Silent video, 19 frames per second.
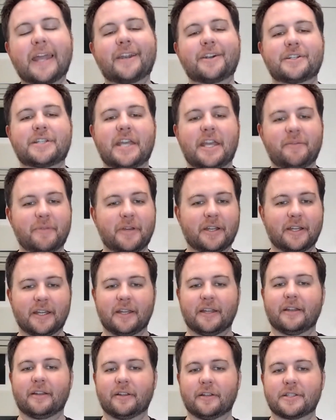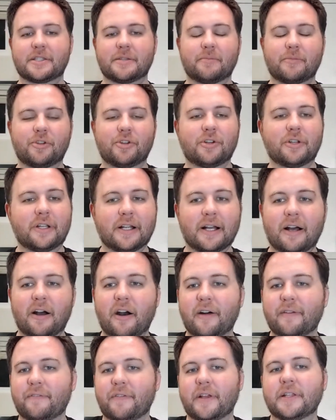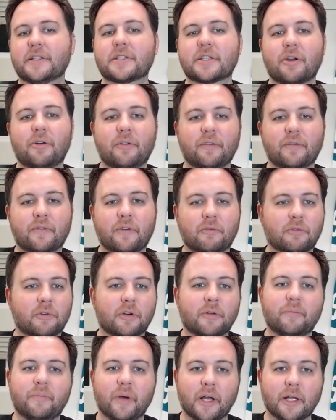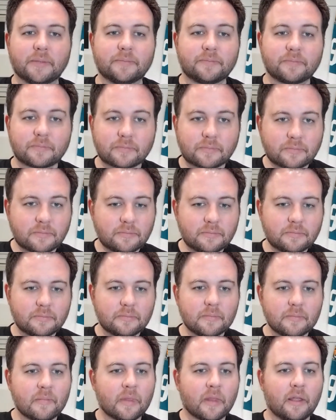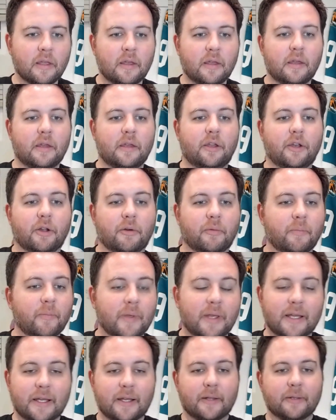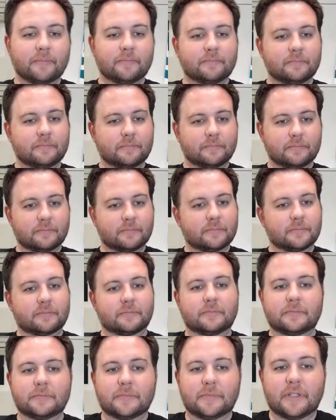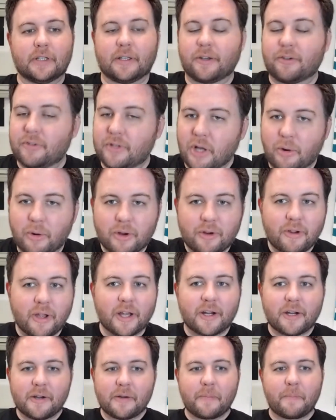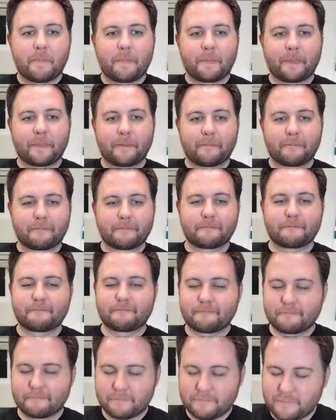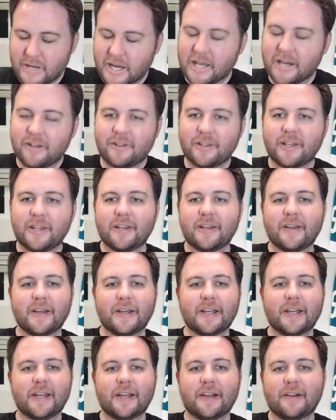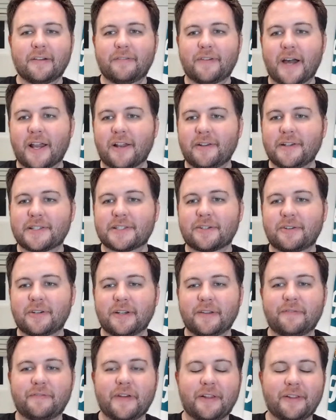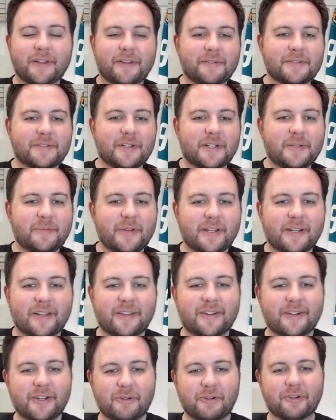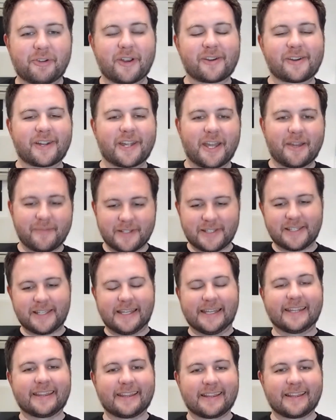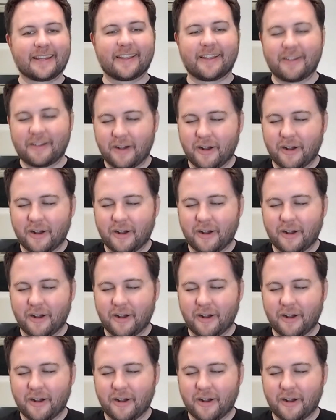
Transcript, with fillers: entertainment and some good offense going forward. But you know, and Noah Gregor finally. Finally scored. It felt like it was going to be another Noah Gregor game as he hit